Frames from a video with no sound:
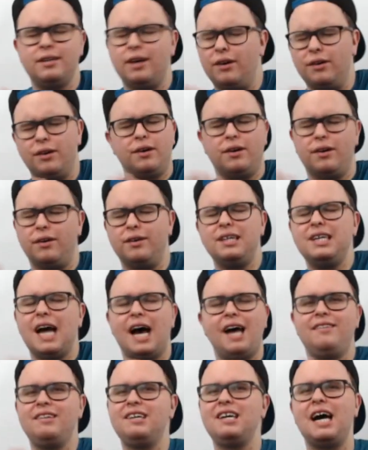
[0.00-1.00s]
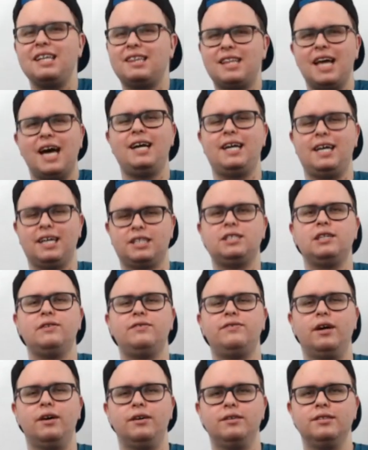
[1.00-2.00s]
no, not that
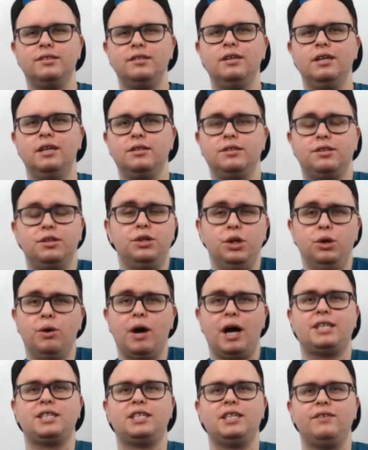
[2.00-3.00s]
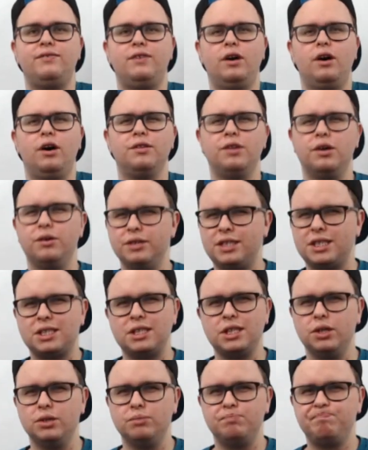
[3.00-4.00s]
XFL. The new XFL, although it's
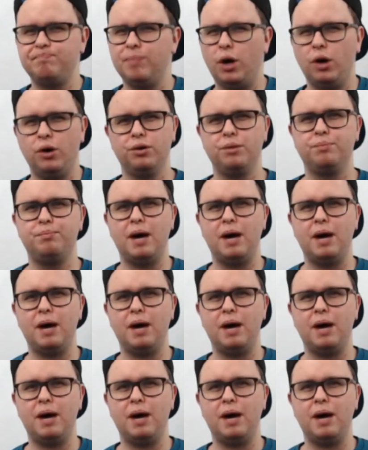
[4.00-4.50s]
still owned